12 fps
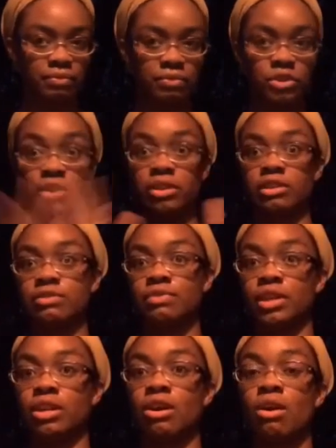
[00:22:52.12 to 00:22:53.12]
this
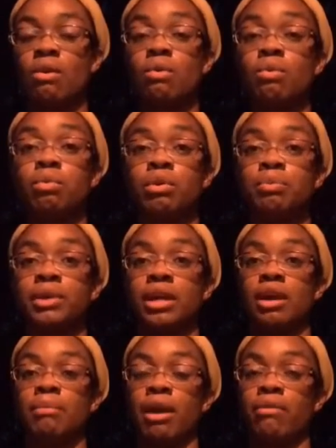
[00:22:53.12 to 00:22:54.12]
video will be
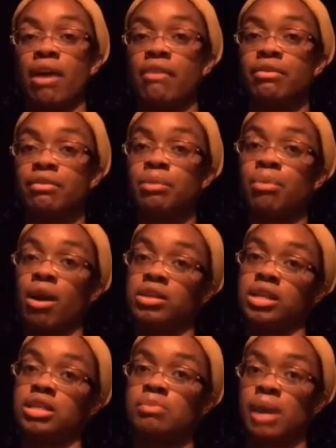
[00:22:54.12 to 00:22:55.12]
in my Ravelry
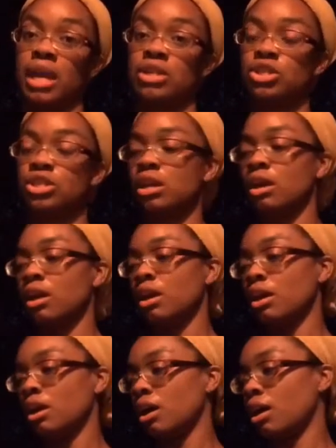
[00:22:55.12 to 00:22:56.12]
projects page.
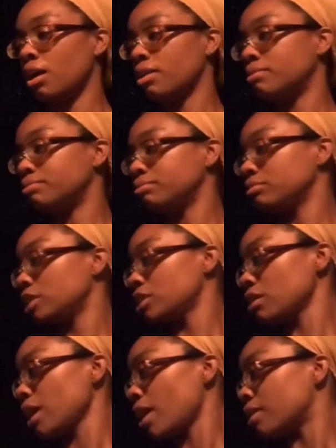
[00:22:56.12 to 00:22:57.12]
So
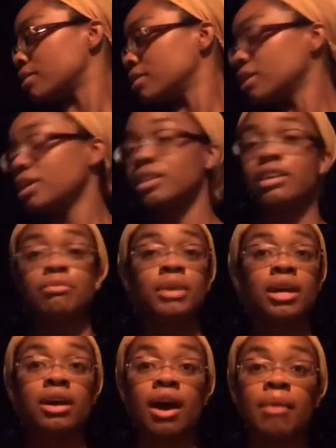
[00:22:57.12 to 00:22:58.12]
yeah, leave me
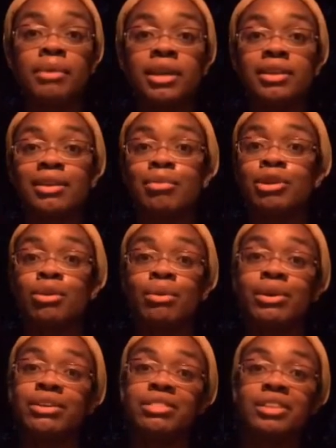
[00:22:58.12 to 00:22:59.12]
a comment. Let me know
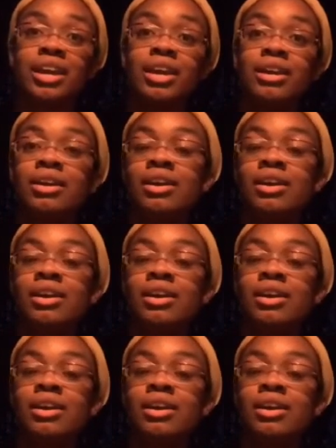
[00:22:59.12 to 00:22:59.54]
what you think.